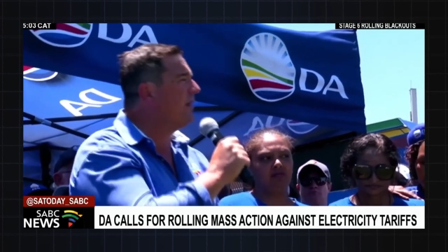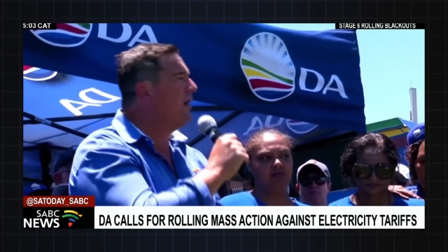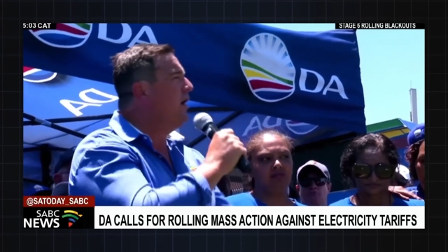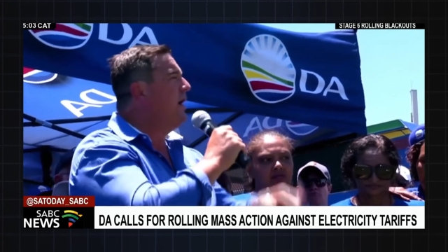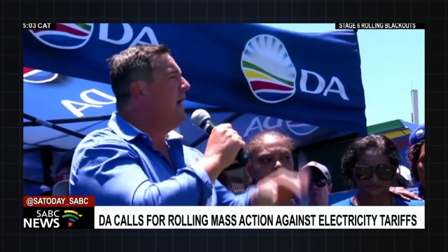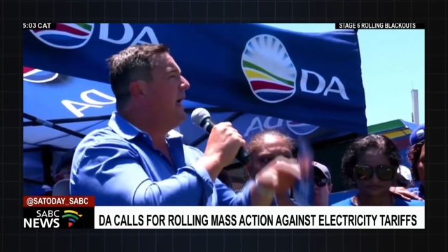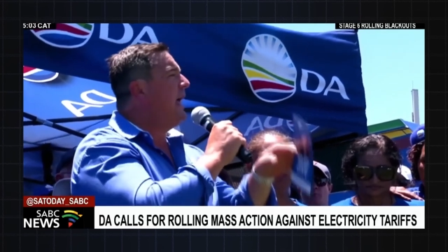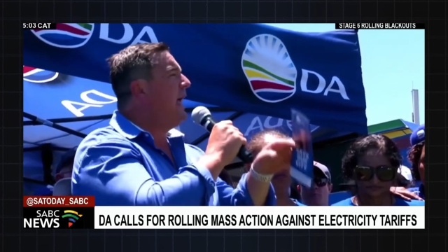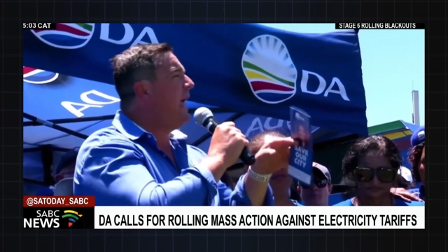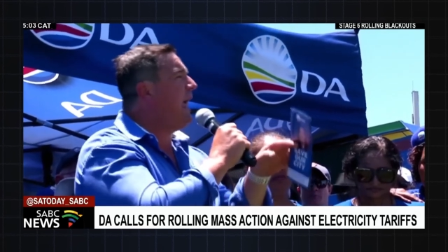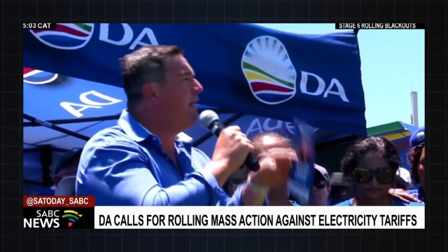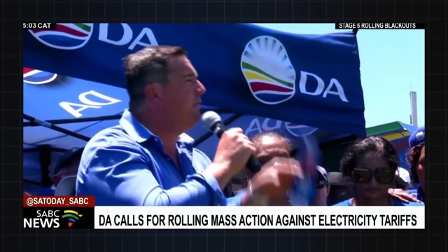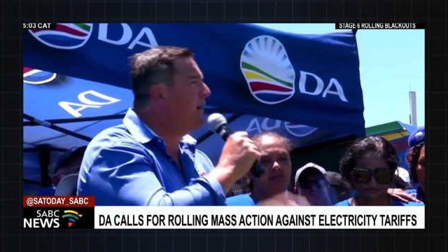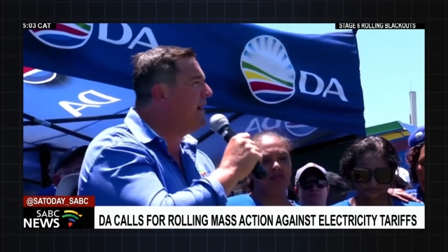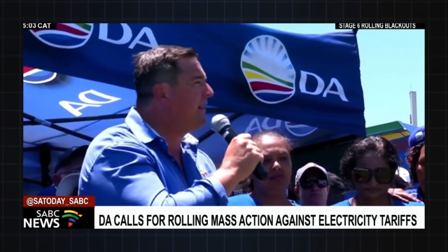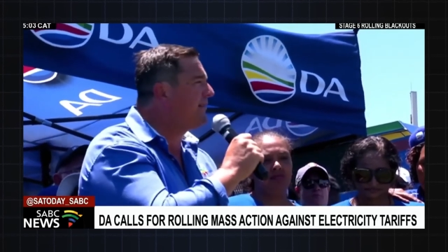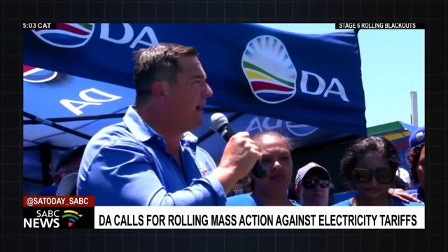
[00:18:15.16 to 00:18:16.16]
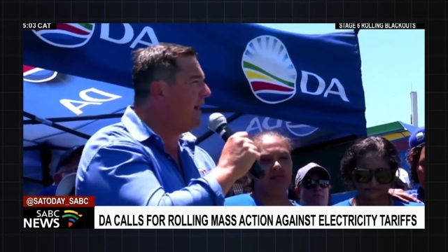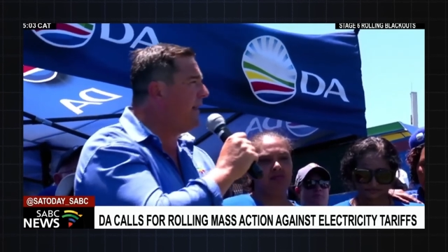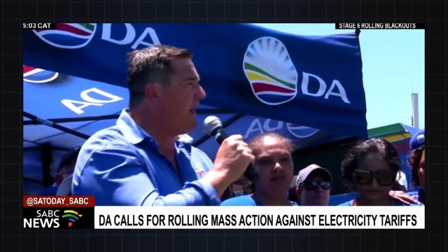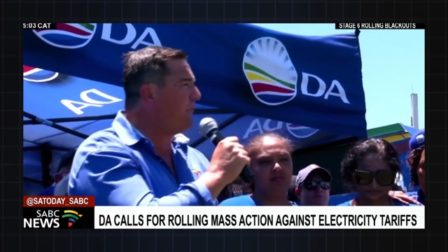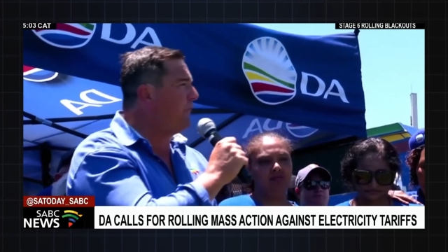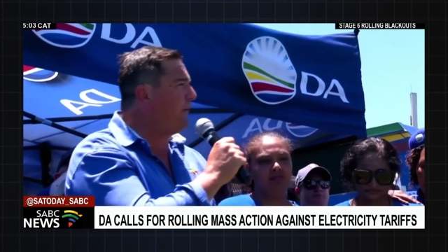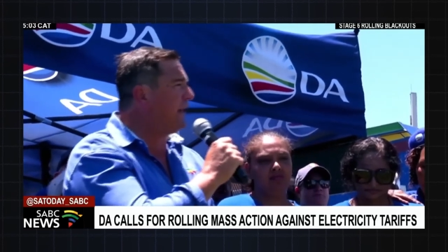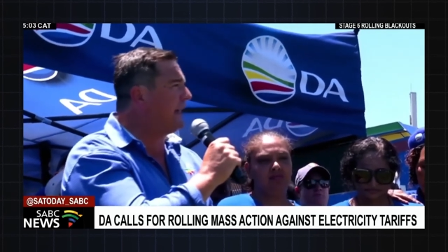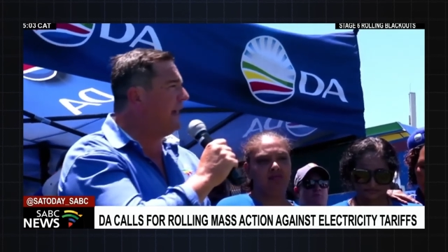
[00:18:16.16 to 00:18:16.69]
corruption, fostering a
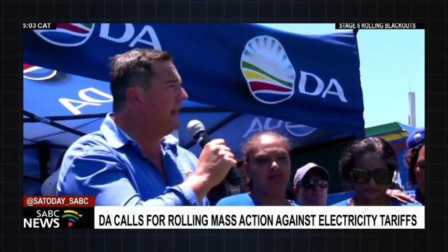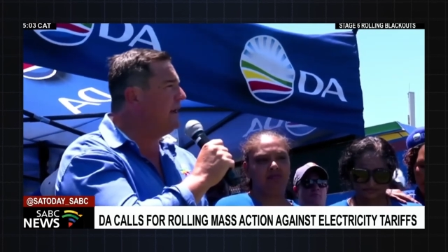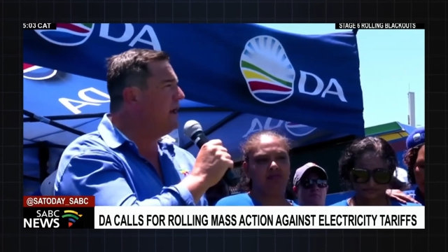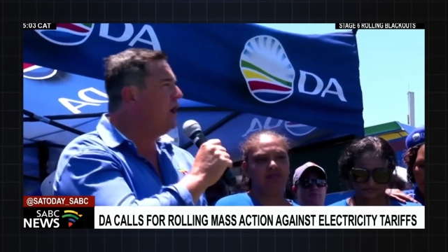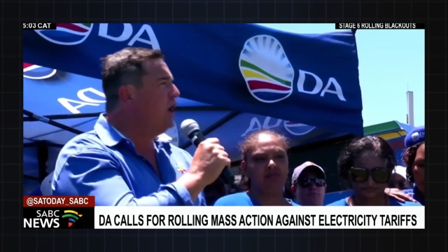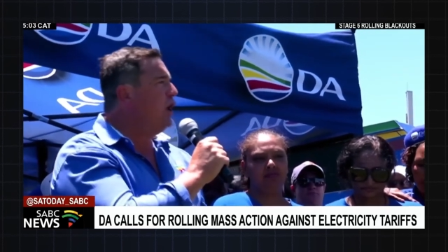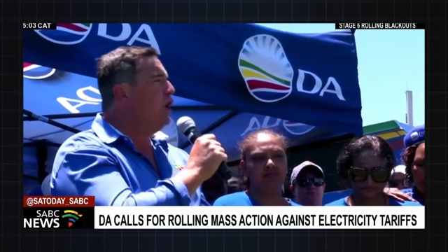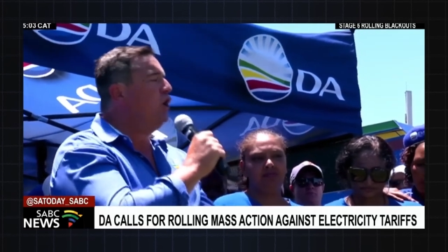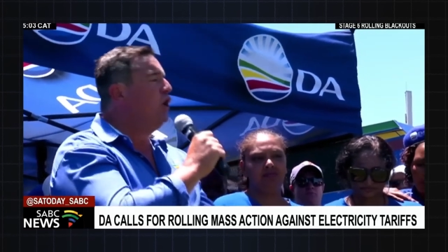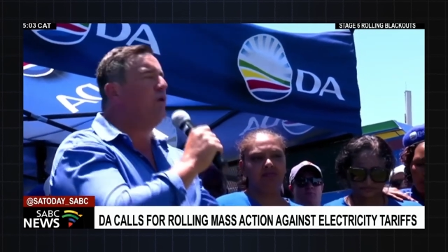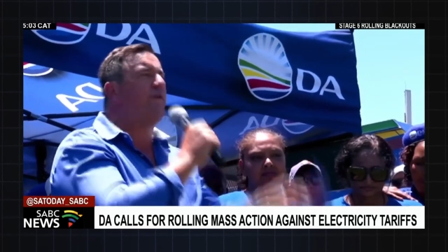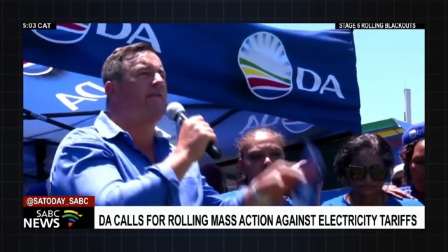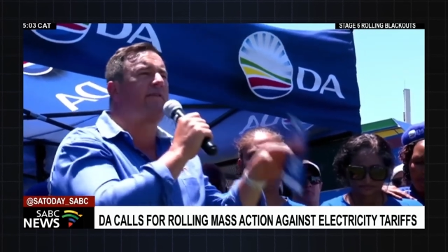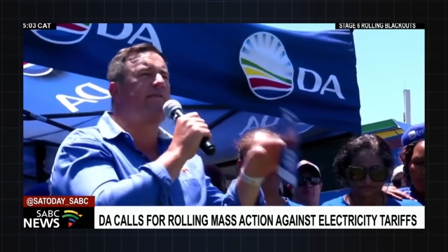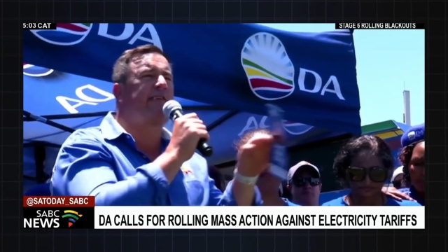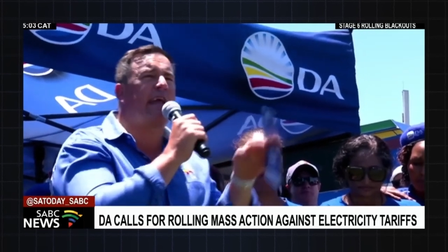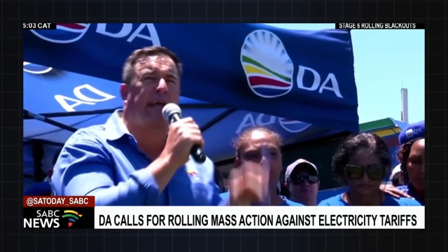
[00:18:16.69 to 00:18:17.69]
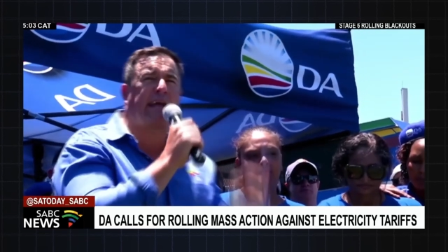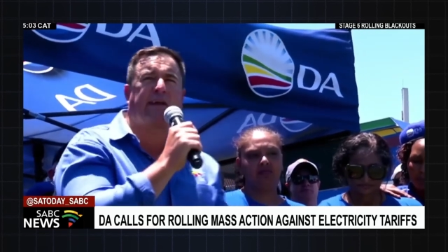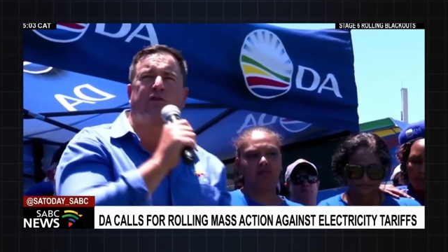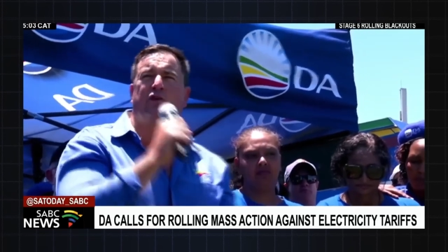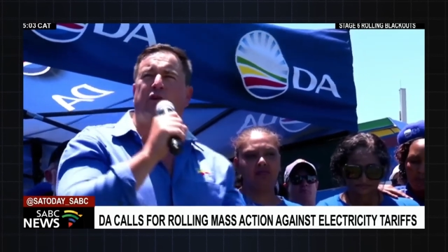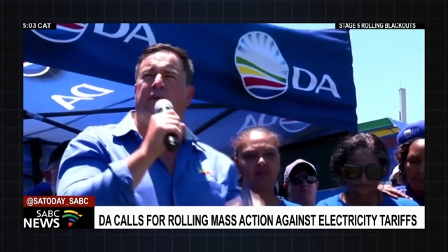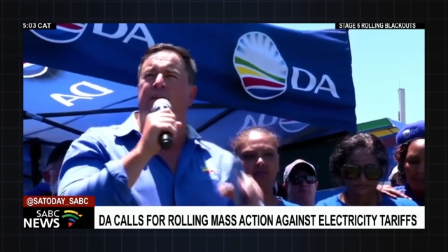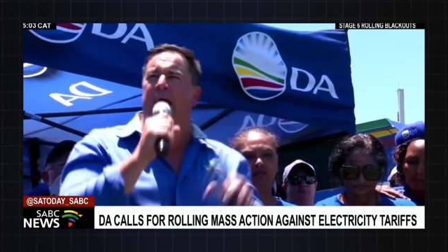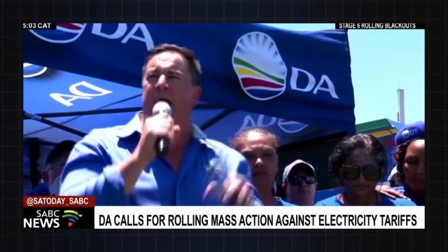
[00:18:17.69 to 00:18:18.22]
sense of togetherness and shared
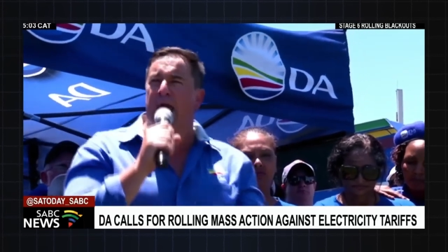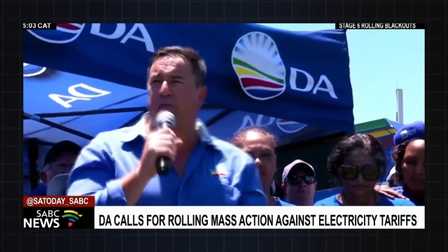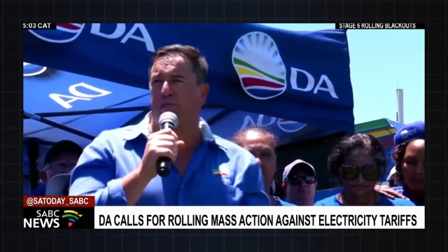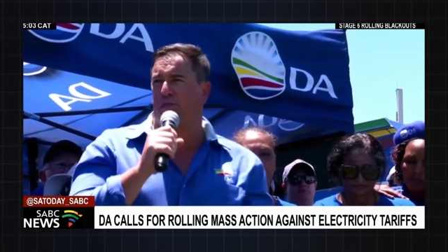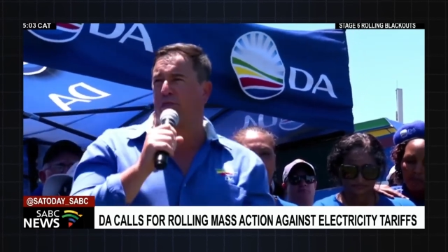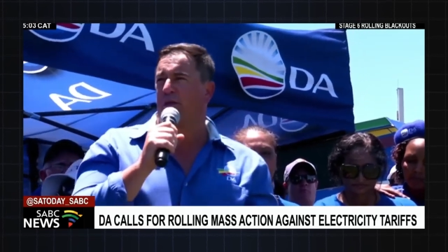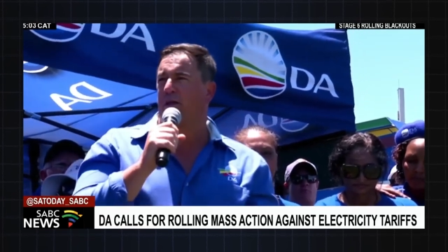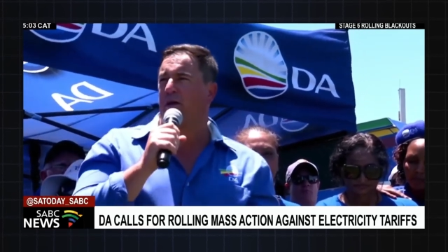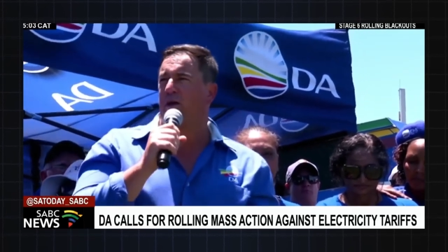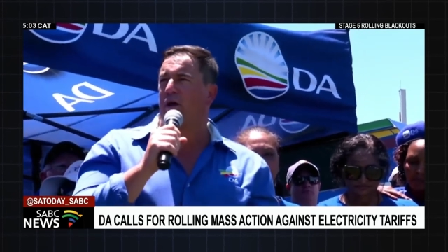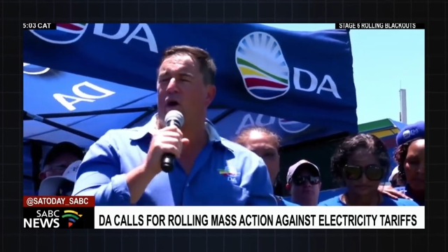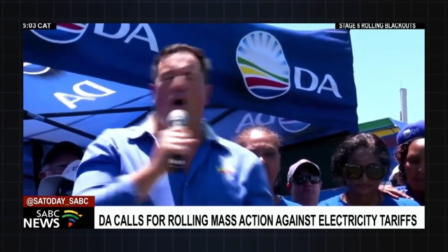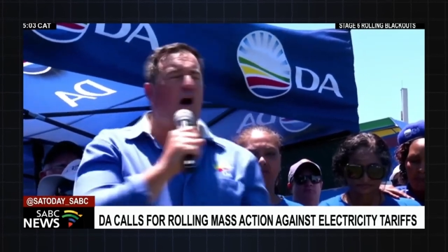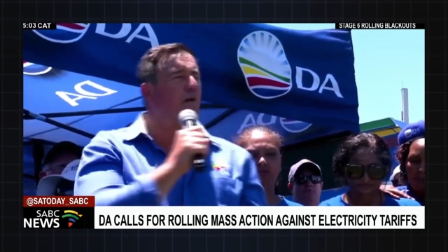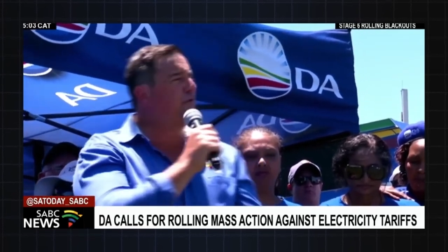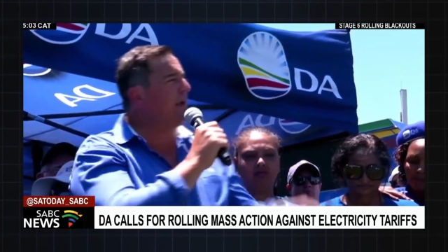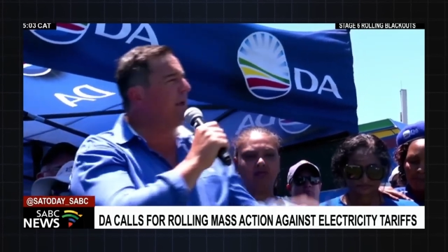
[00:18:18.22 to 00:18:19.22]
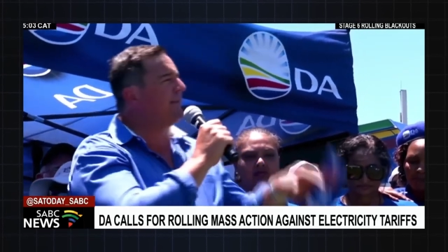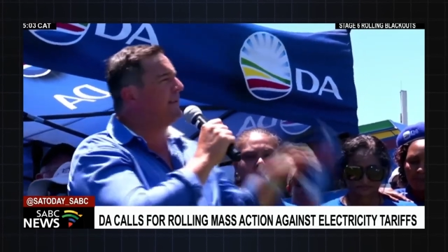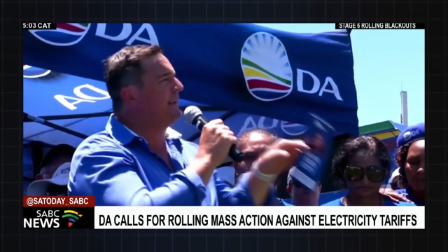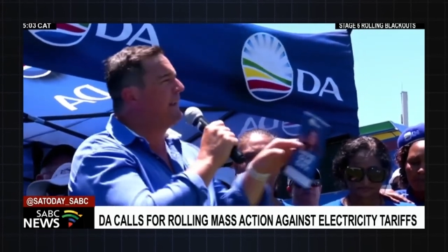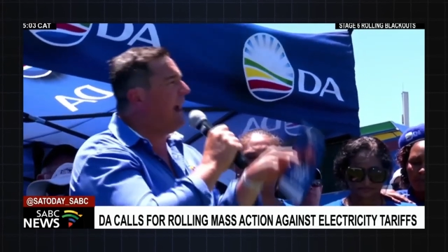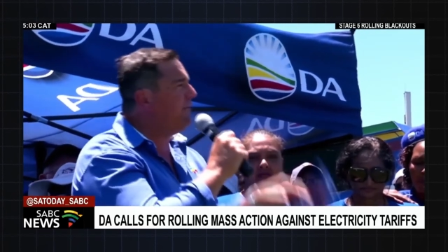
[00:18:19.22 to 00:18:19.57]
engagement in South Africa, the